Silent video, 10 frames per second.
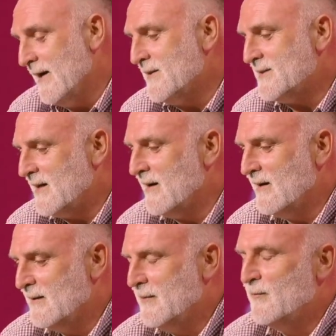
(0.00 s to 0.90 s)
understand her.
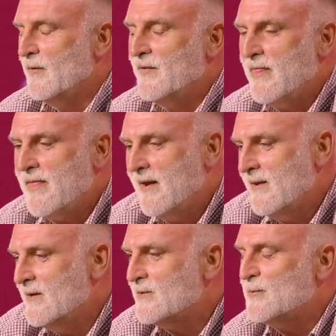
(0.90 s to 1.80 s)
I mean, we've been 30
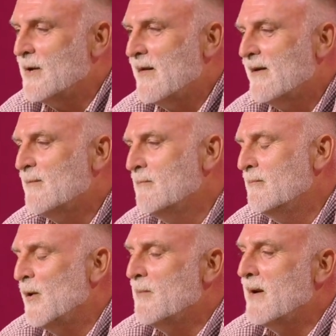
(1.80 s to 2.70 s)
years together. I'm
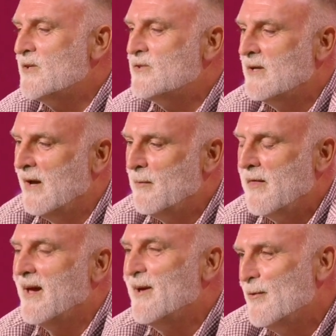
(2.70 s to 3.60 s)
very much,
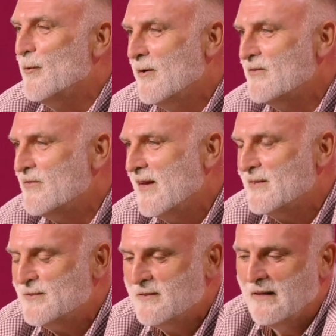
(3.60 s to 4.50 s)
everything I do is
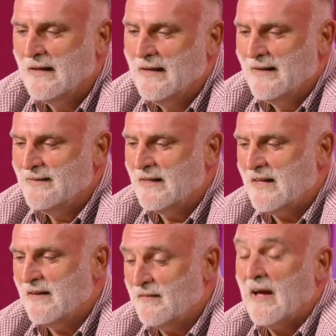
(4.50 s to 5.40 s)
thanks that
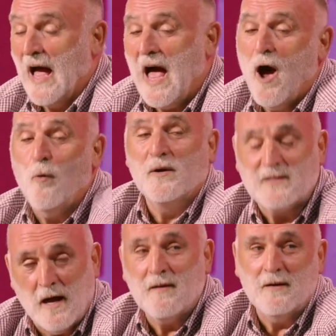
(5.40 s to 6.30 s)
I always
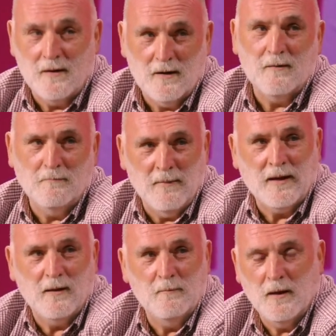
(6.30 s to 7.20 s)
had her
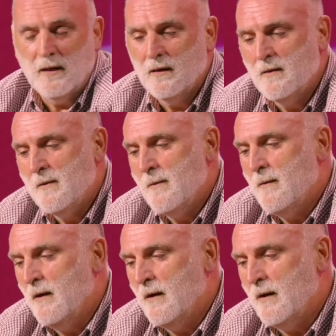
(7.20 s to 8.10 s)
making me
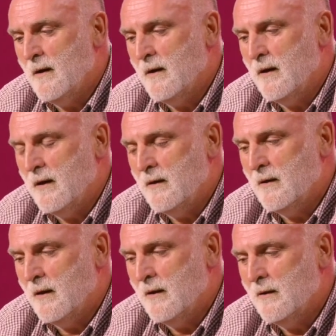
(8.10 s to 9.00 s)
uh, in,
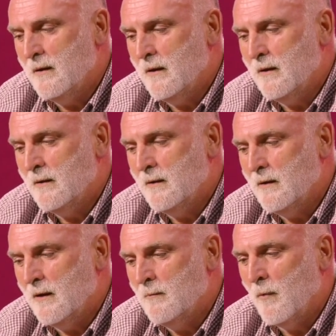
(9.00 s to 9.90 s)
in, in,
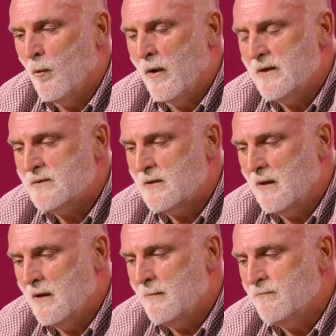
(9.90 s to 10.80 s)
in more ways
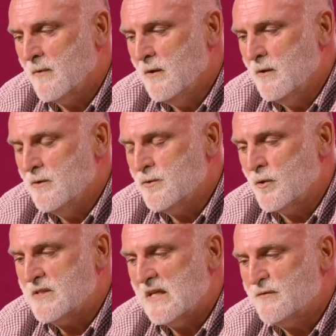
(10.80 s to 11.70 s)
um,
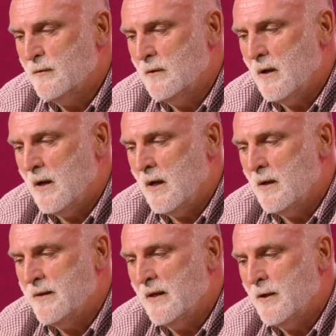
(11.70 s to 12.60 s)
successful uh,
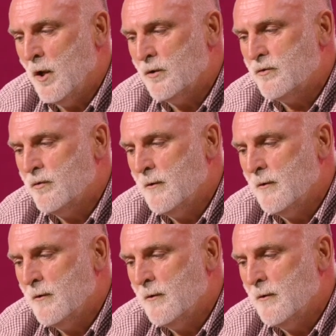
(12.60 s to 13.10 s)
than not.